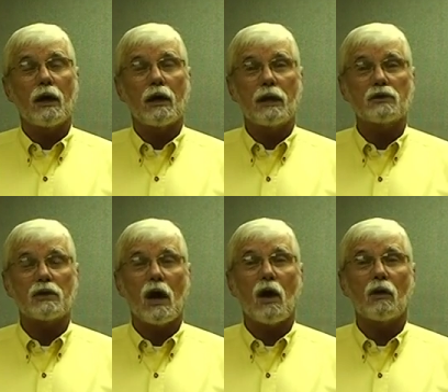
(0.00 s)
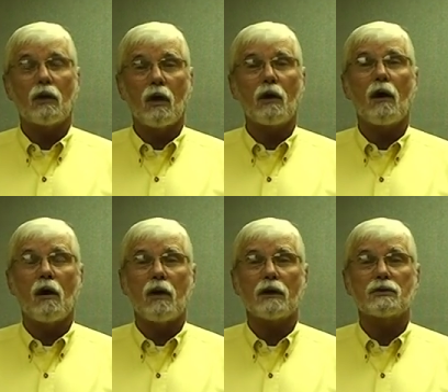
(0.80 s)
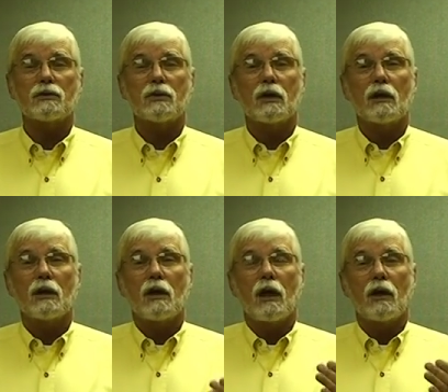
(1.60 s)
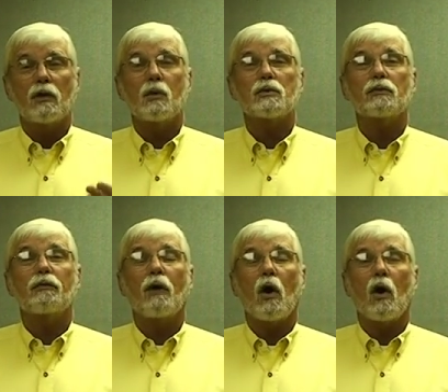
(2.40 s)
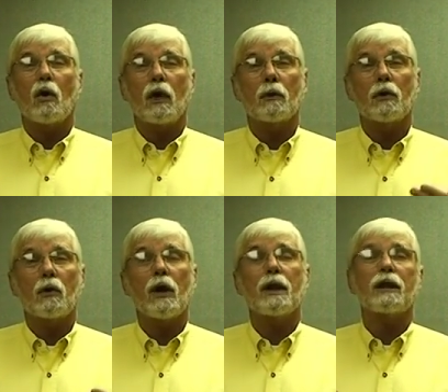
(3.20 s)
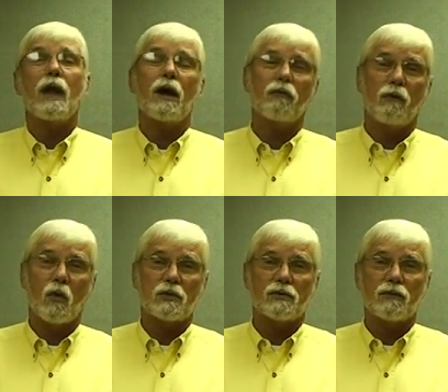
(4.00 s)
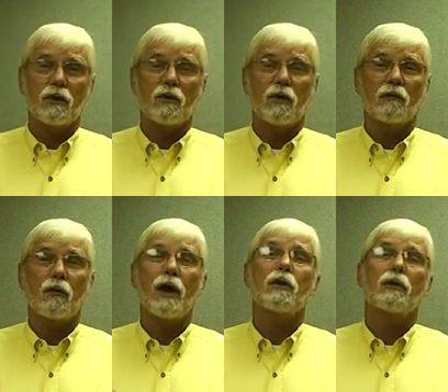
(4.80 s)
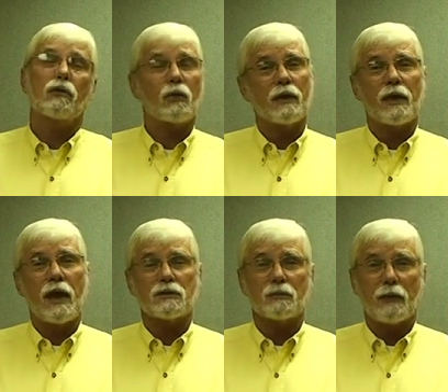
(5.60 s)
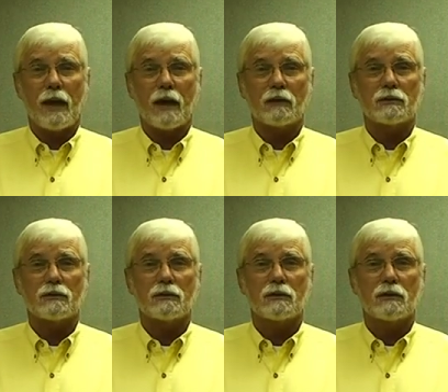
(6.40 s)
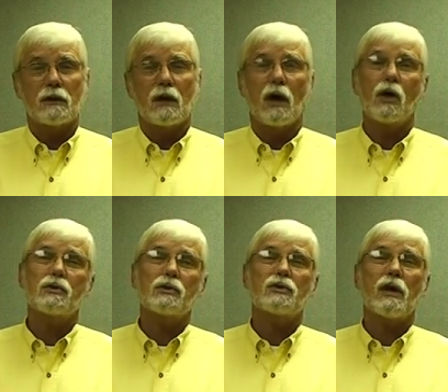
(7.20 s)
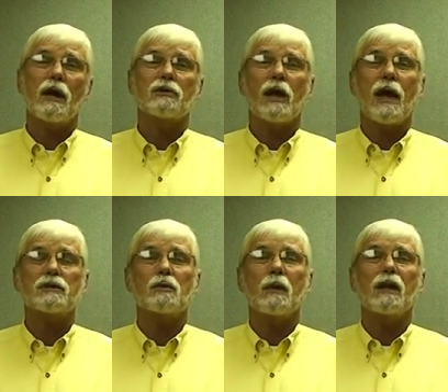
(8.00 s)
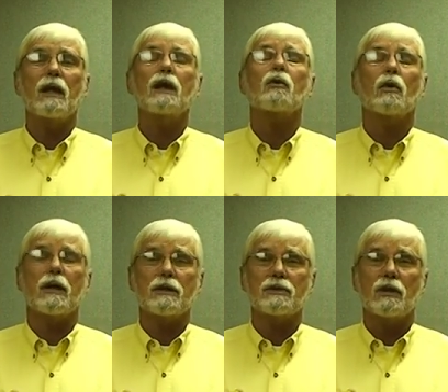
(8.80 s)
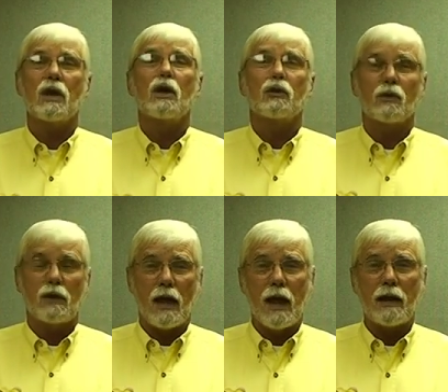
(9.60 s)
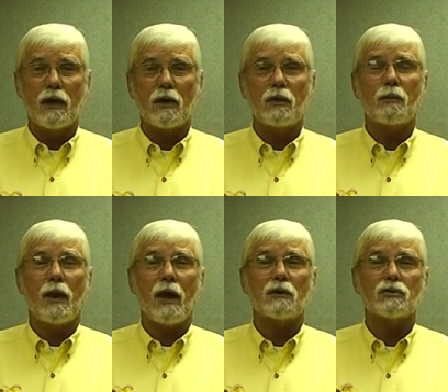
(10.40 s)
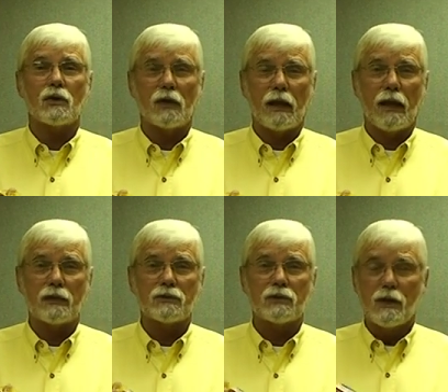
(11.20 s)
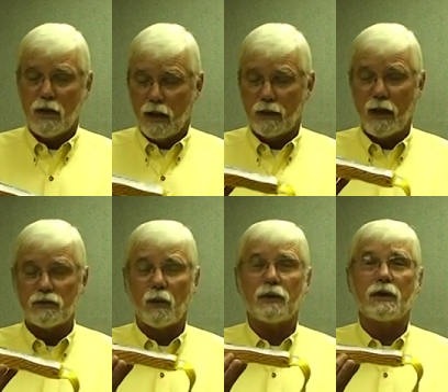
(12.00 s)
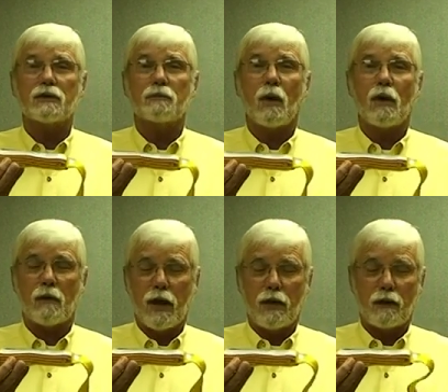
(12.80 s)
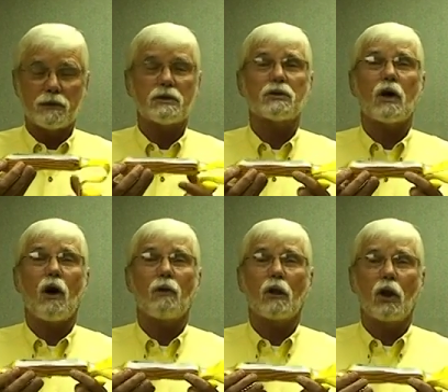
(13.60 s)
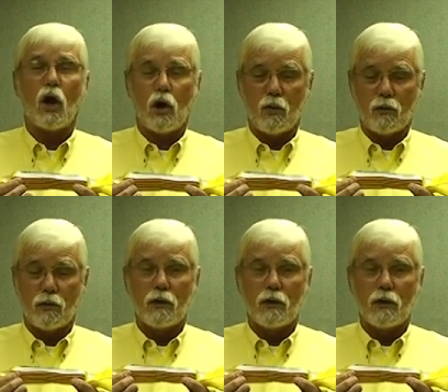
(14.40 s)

installed on a harness, and you was to fall, it would create a downforce of you of greater than 3,000 pounds. OSHA says it has to be decreased to 900 pounds or less. And that's what this part right here, this is called the load.